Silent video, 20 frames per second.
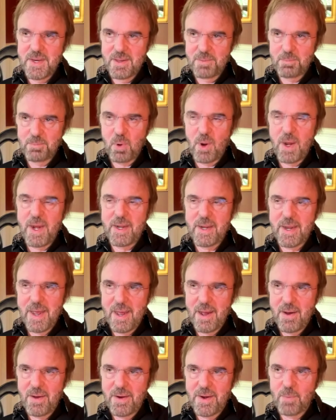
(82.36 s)
break
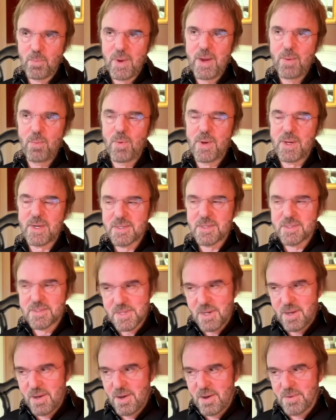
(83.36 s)
down. And we went and
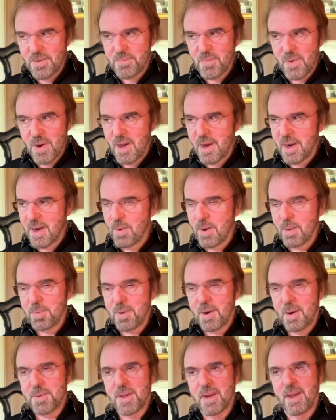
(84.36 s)
saw Ronnie. We were
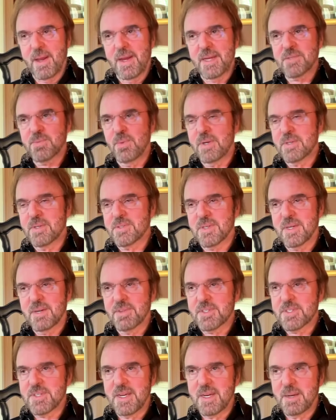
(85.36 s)
probably the last ones to
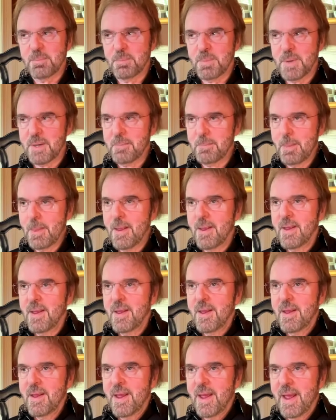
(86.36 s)
ever see him. But
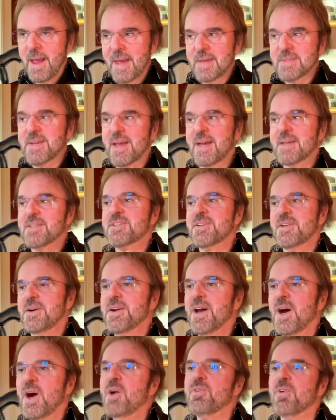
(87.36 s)
as I
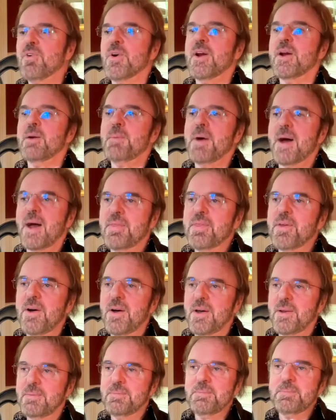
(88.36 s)
stood over him, I
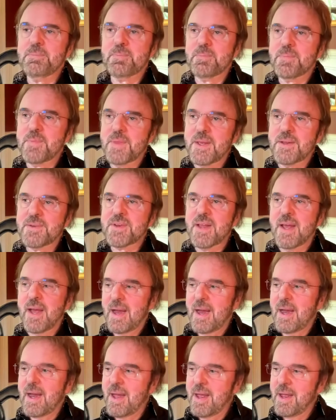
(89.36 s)
thought, this
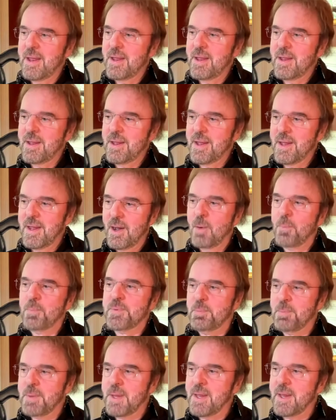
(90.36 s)
guy
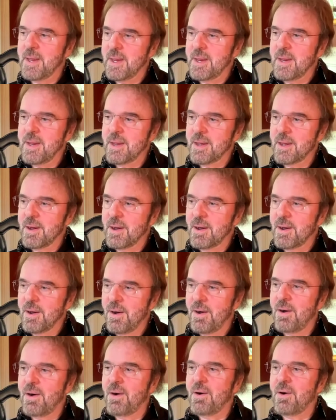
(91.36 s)
helped me
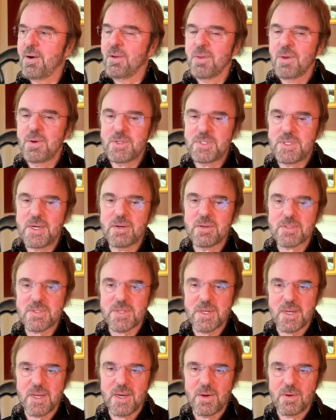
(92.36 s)
all those
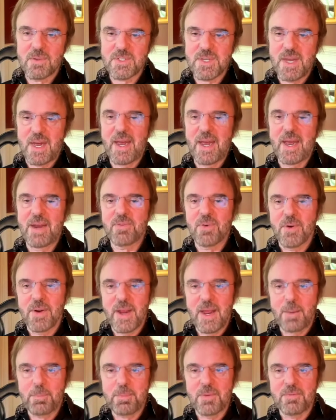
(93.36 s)
years ago sign for
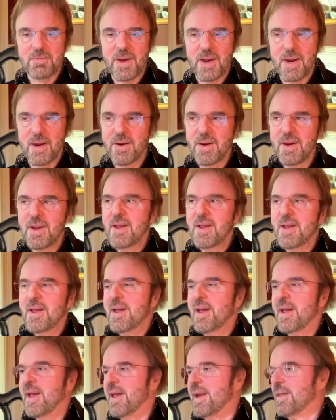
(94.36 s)
an amplifier.
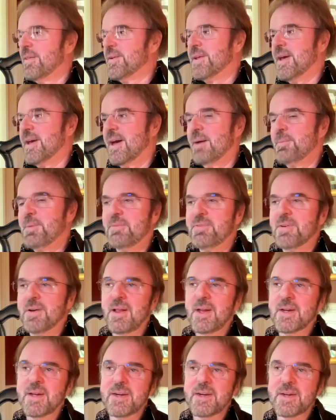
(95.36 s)
And at the time, I
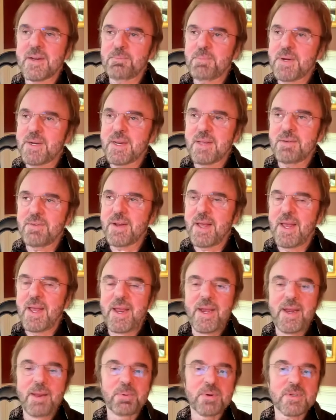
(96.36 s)
felt like I'd been given
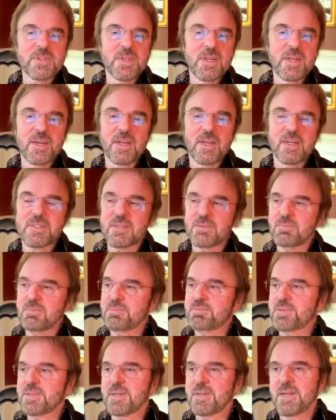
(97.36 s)
80%. I said,
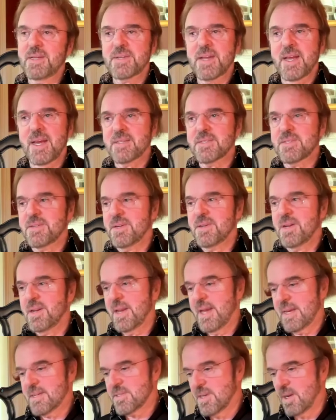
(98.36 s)
this guy
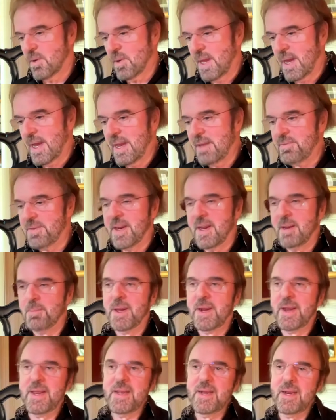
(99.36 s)
has no life in
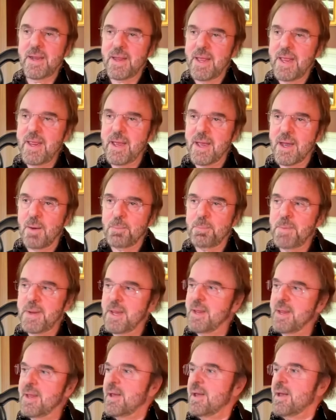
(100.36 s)
him. And he helped
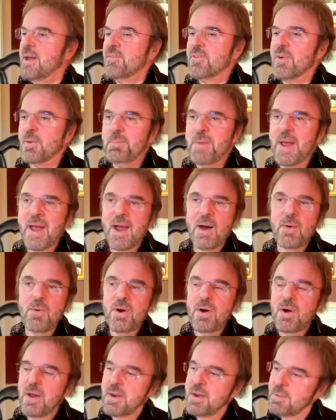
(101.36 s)
me. From now
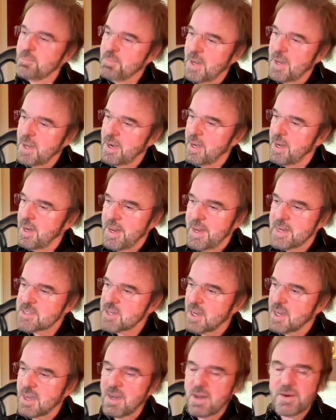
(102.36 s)
on, buddy,
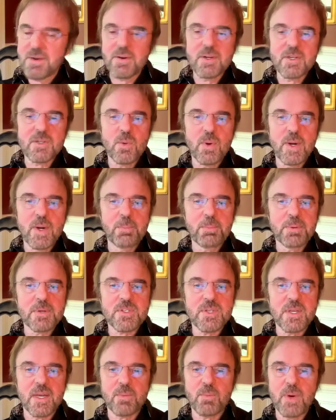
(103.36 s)
it's
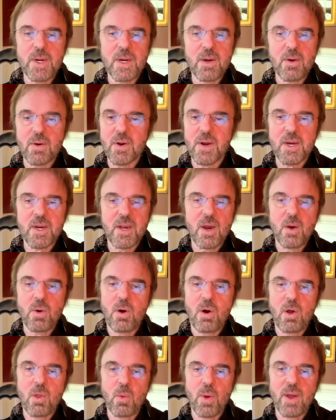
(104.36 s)
120%. We are going to go
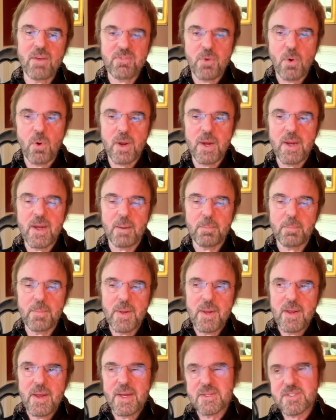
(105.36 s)
all the way for him.
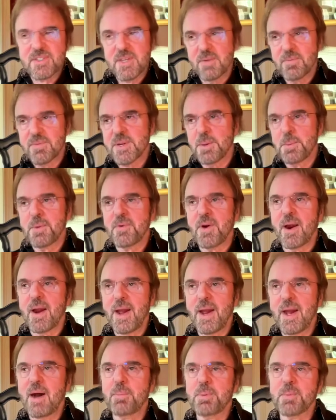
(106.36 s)
And some of our
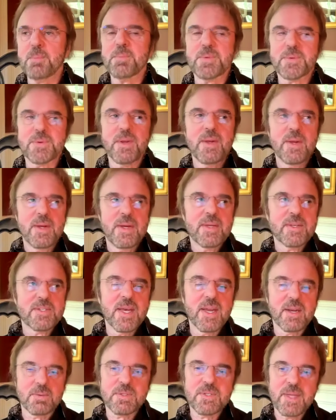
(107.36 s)
albums
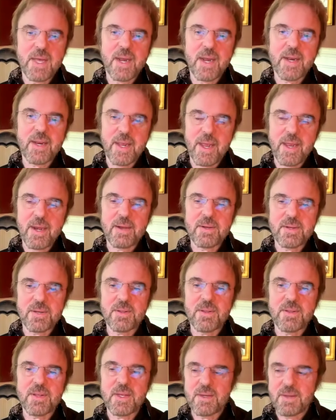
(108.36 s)
said it was dedicated
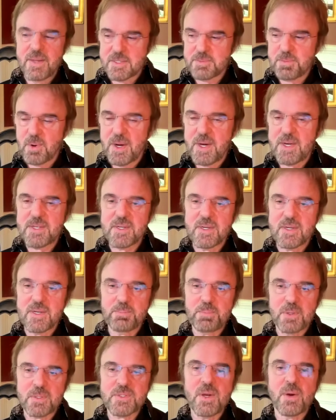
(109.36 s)
to the inspiration
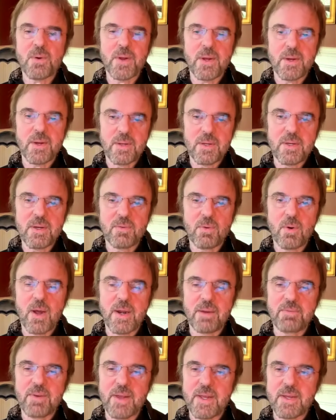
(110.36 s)
and persona of
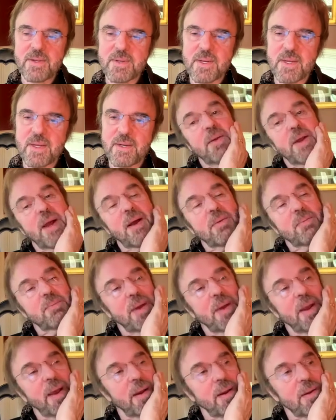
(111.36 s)
Ronnie Van Zant.
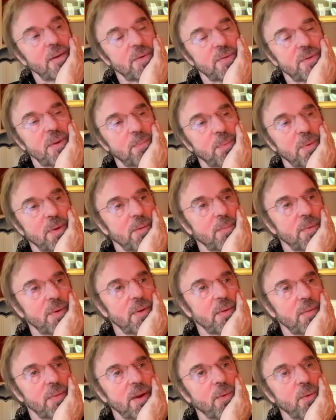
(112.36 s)
I'll add a little something.
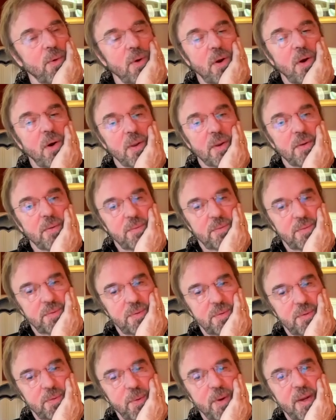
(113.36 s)
They were all in
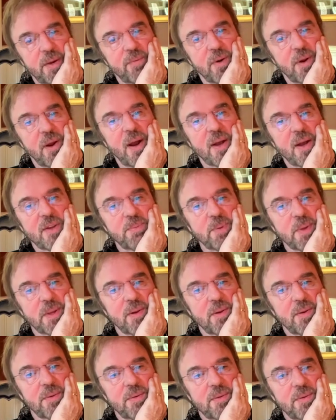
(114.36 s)
3 different
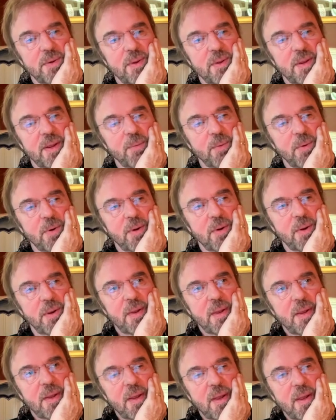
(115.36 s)
hospitals, and they were
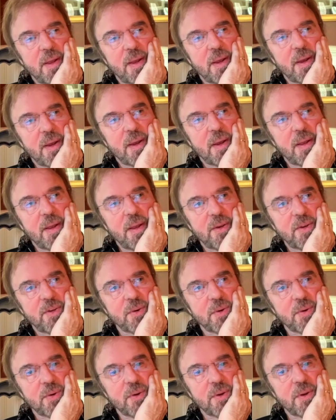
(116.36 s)

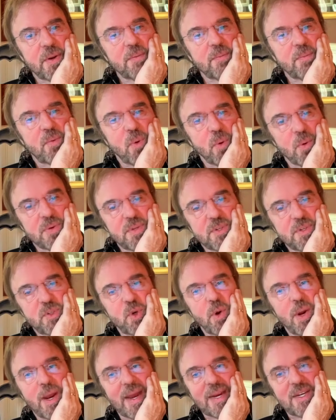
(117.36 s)
injured, and, of course, in
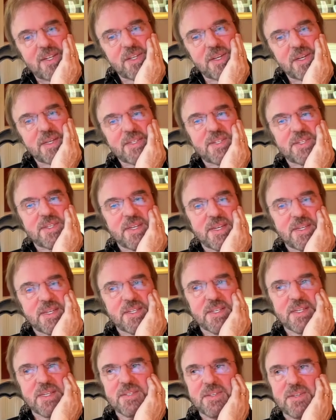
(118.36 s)
traction and
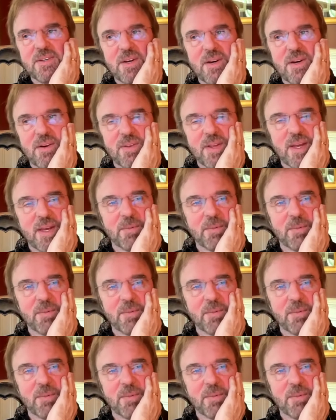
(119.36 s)
stitches and all that. It had